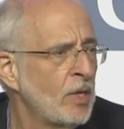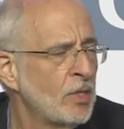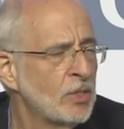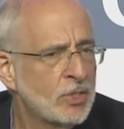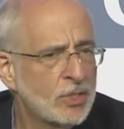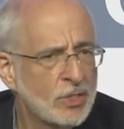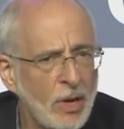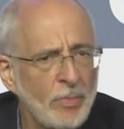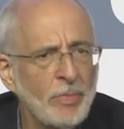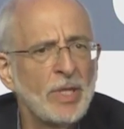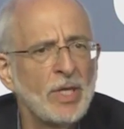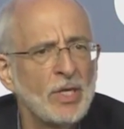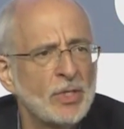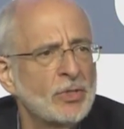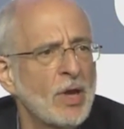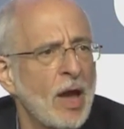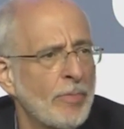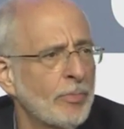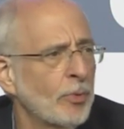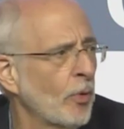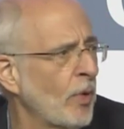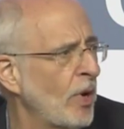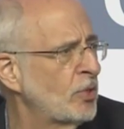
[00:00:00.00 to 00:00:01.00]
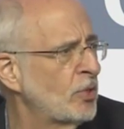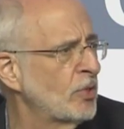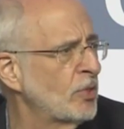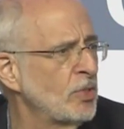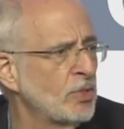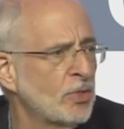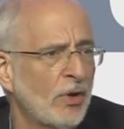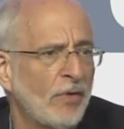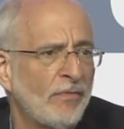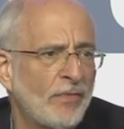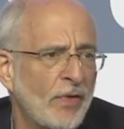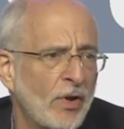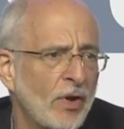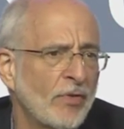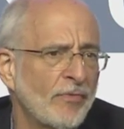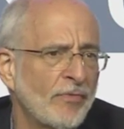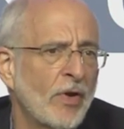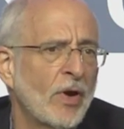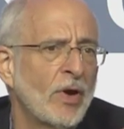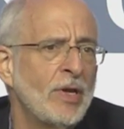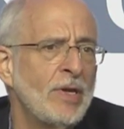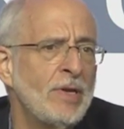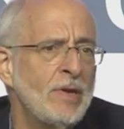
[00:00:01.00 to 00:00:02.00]
some of these operations are very,
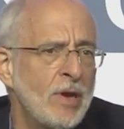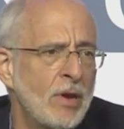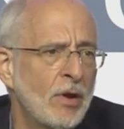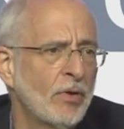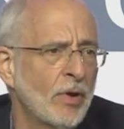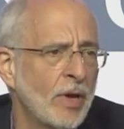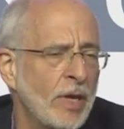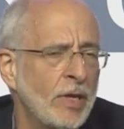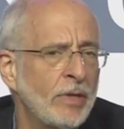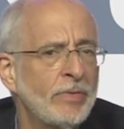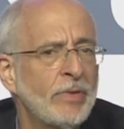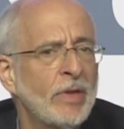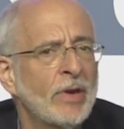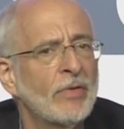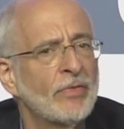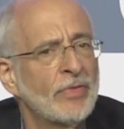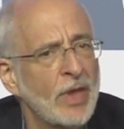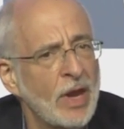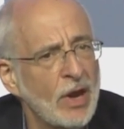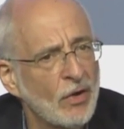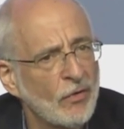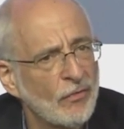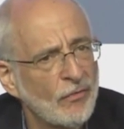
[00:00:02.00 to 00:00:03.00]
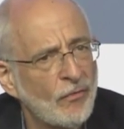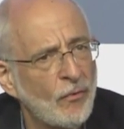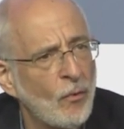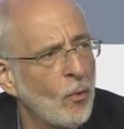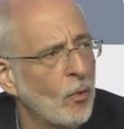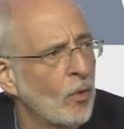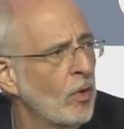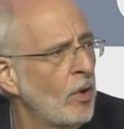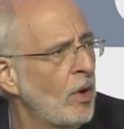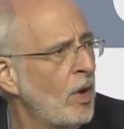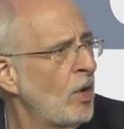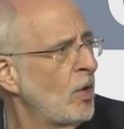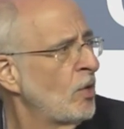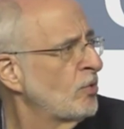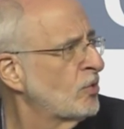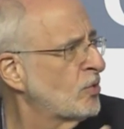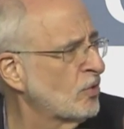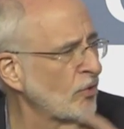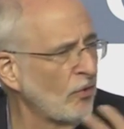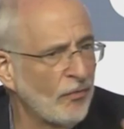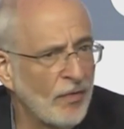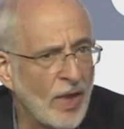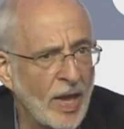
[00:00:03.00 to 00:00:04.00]
very near in. They're there for
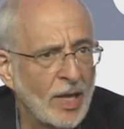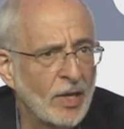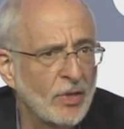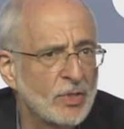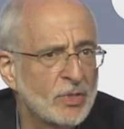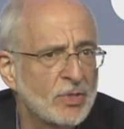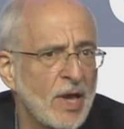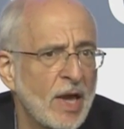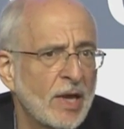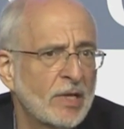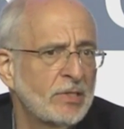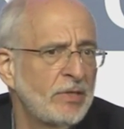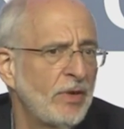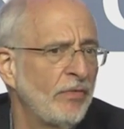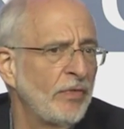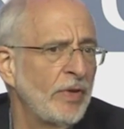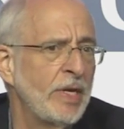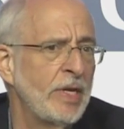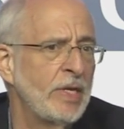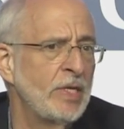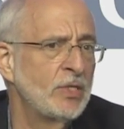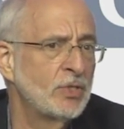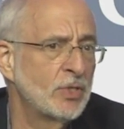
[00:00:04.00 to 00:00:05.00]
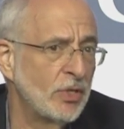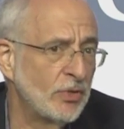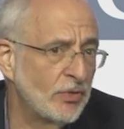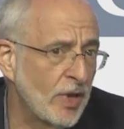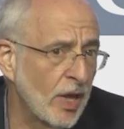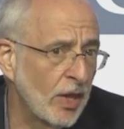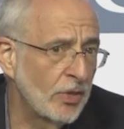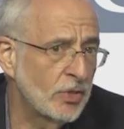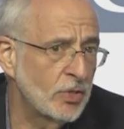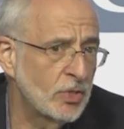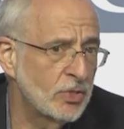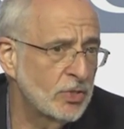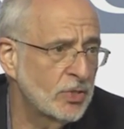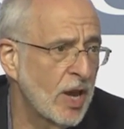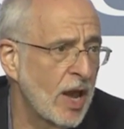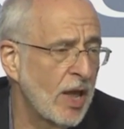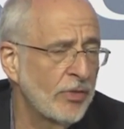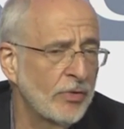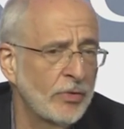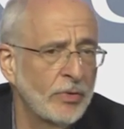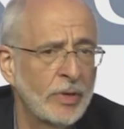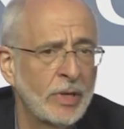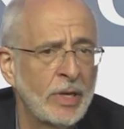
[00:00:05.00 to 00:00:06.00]
surveillance activities, intelligence
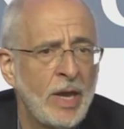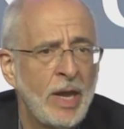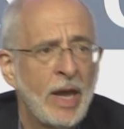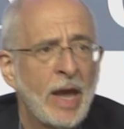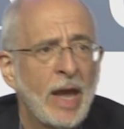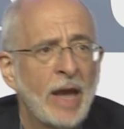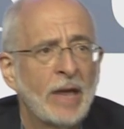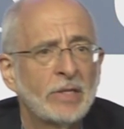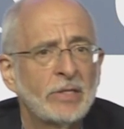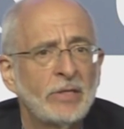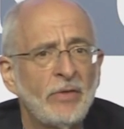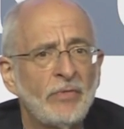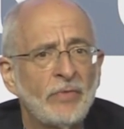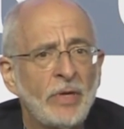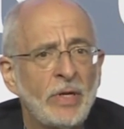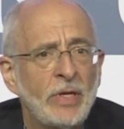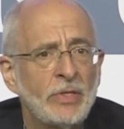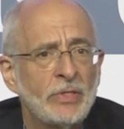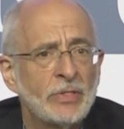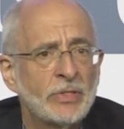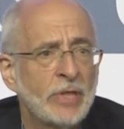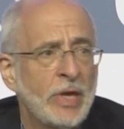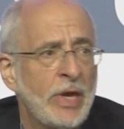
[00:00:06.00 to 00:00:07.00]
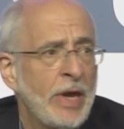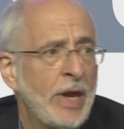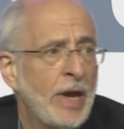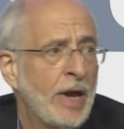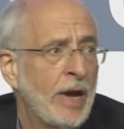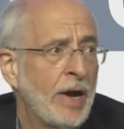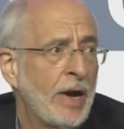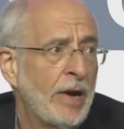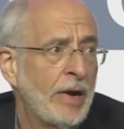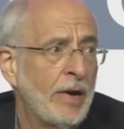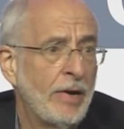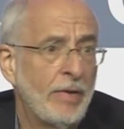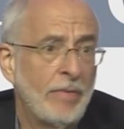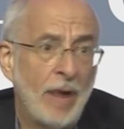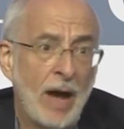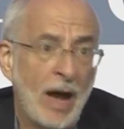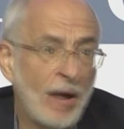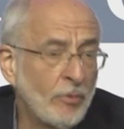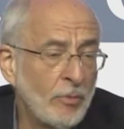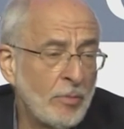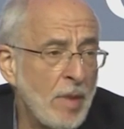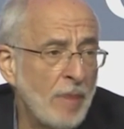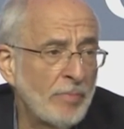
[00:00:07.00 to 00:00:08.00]
gathering activities. I
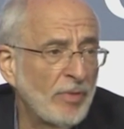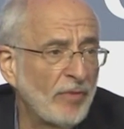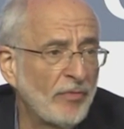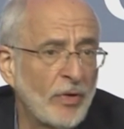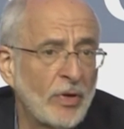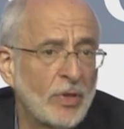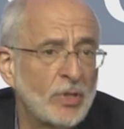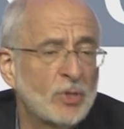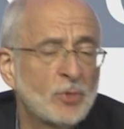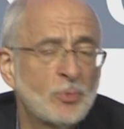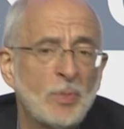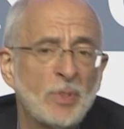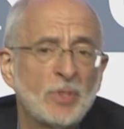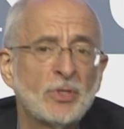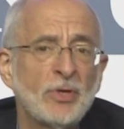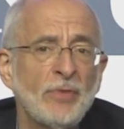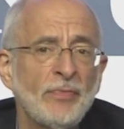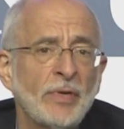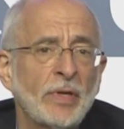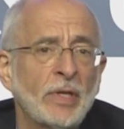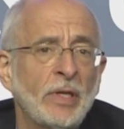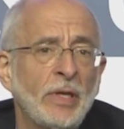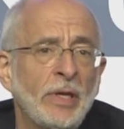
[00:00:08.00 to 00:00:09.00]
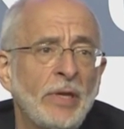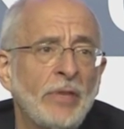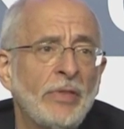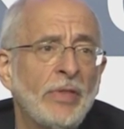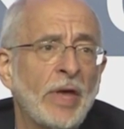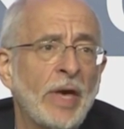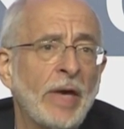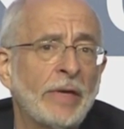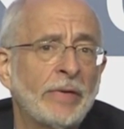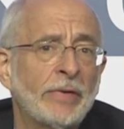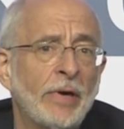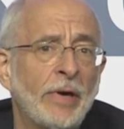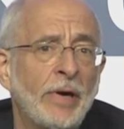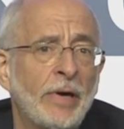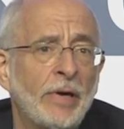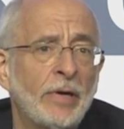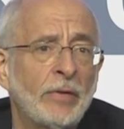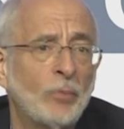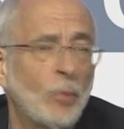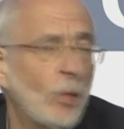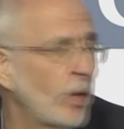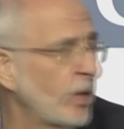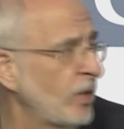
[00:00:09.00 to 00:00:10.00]
remember very specifically that
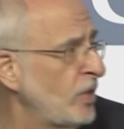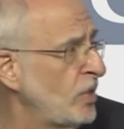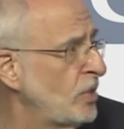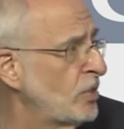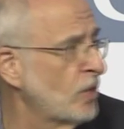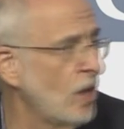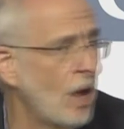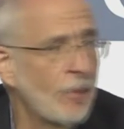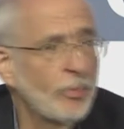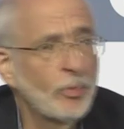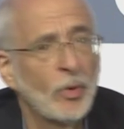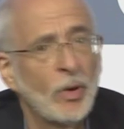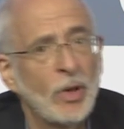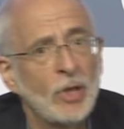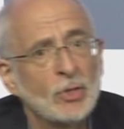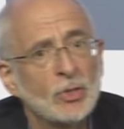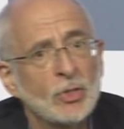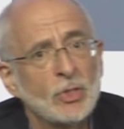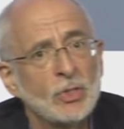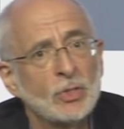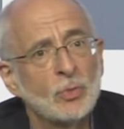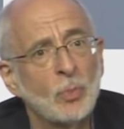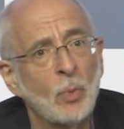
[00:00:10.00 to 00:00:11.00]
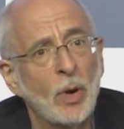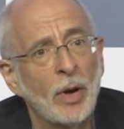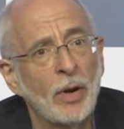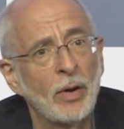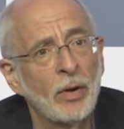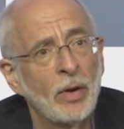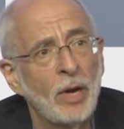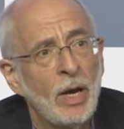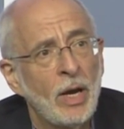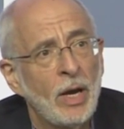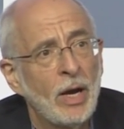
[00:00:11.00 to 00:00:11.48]
on one of these operations where